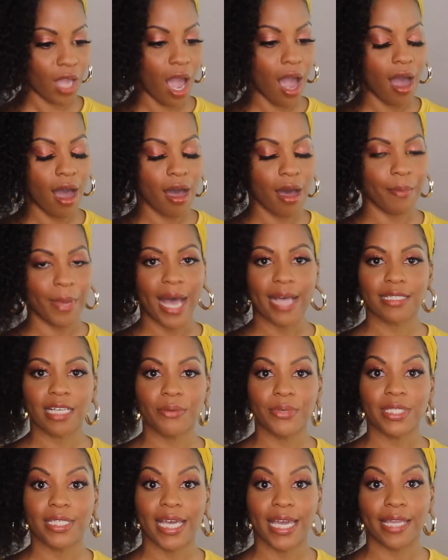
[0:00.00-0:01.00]
As I
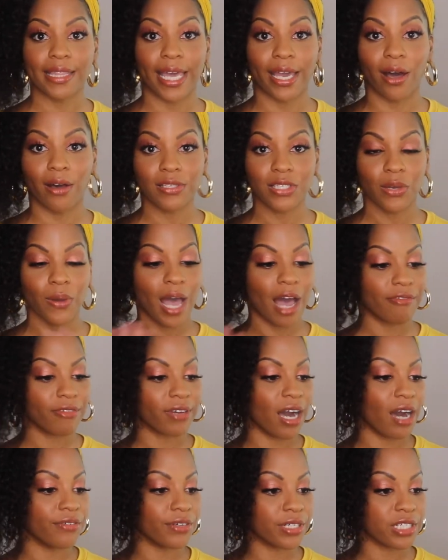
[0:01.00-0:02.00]
was saying, they also have
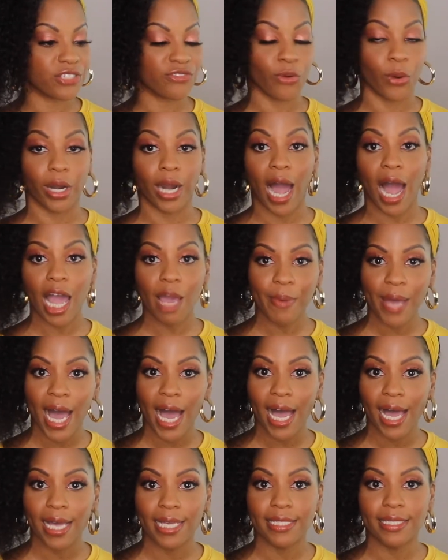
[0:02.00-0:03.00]
covers for
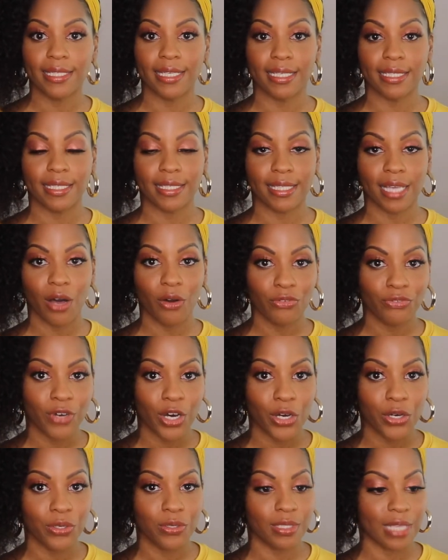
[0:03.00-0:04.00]
iPads, cell
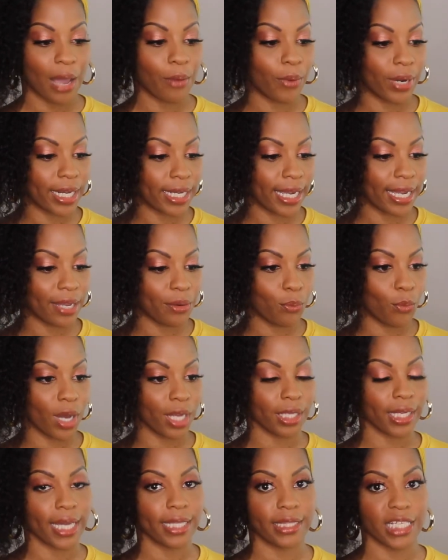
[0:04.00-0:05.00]
phones. I want to get
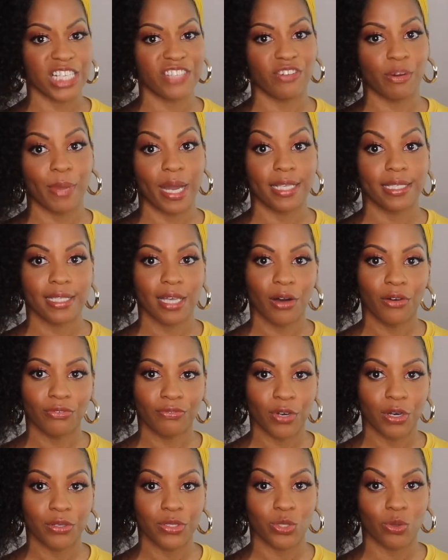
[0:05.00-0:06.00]
one like this for my cell
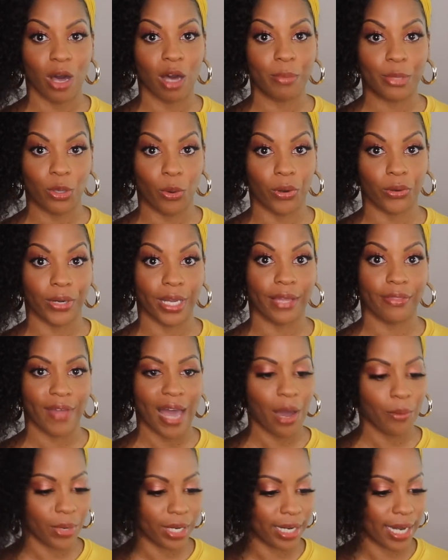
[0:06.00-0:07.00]
phone, so I'll be ordering
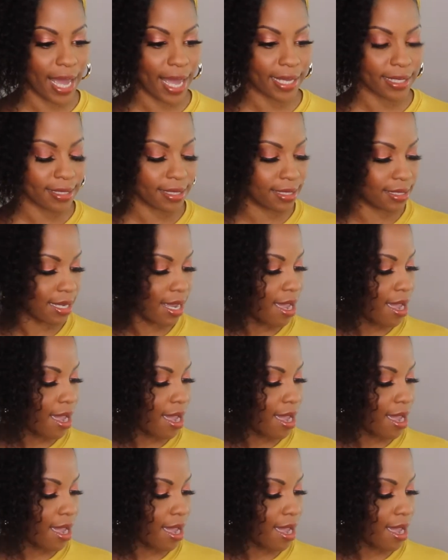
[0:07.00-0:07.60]
that one next.